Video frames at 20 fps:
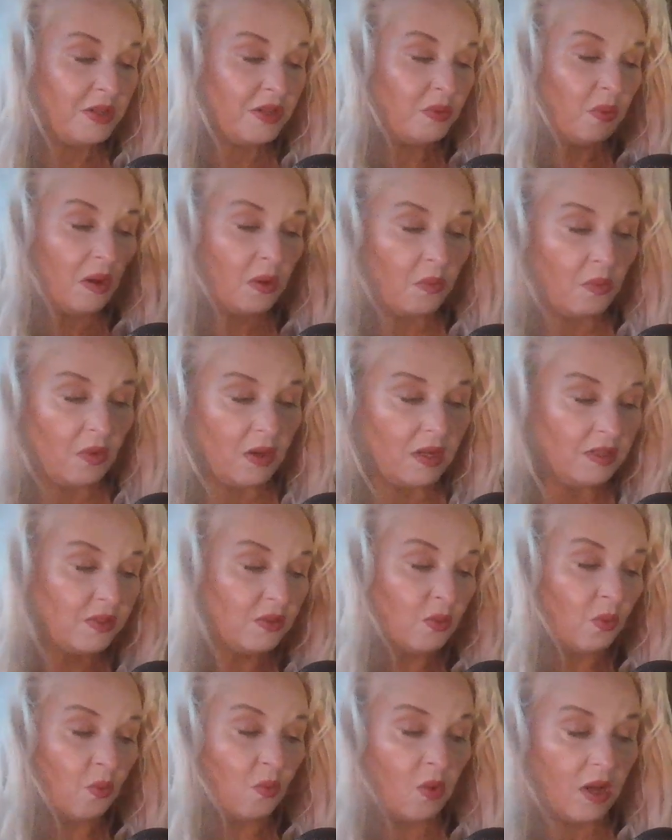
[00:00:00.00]
What
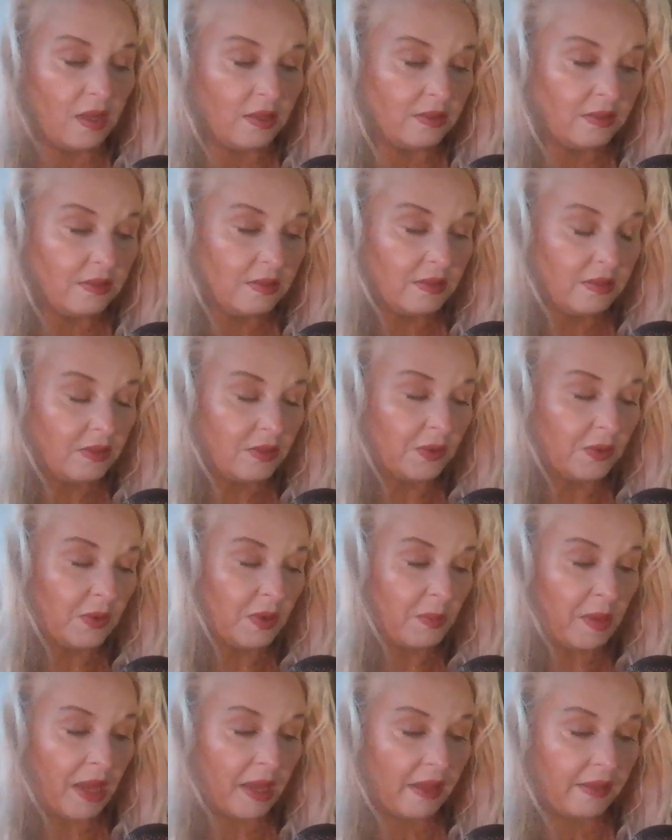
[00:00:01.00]
was. Don't go
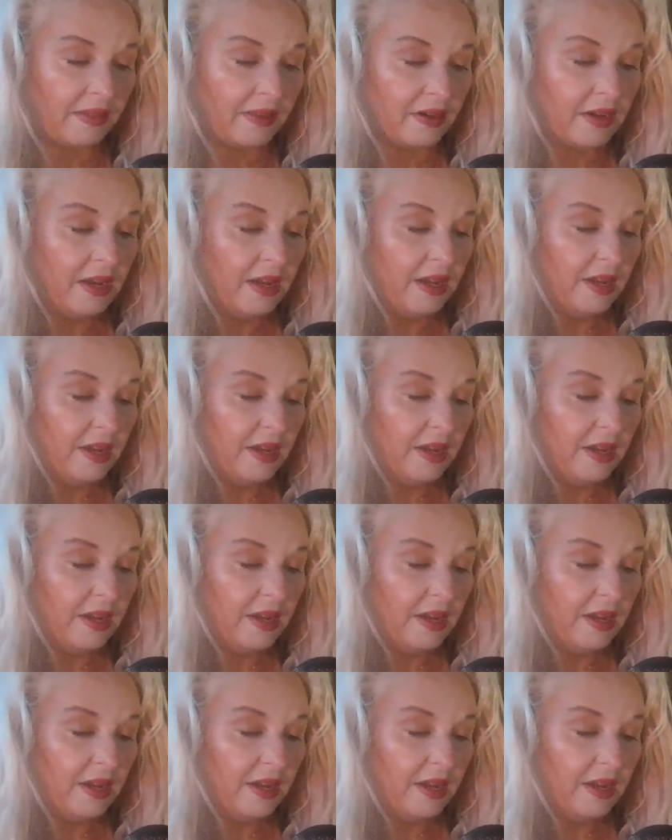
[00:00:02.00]
back there.